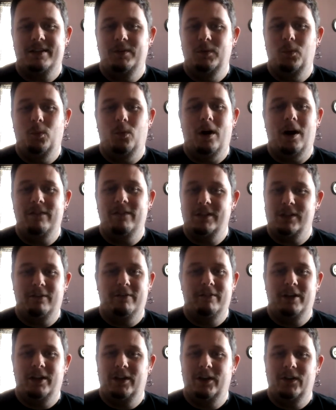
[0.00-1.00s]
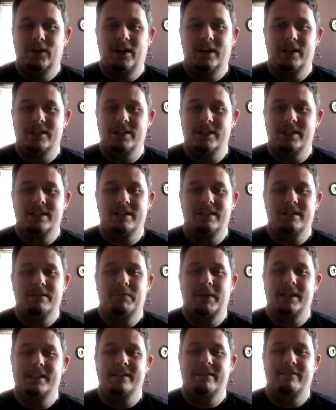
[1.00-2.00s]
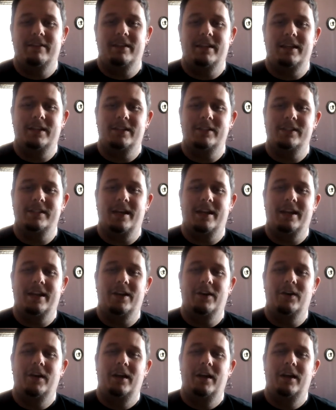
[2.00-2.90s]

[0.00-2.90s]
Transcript: wafts over you and just makes everything just kind of go.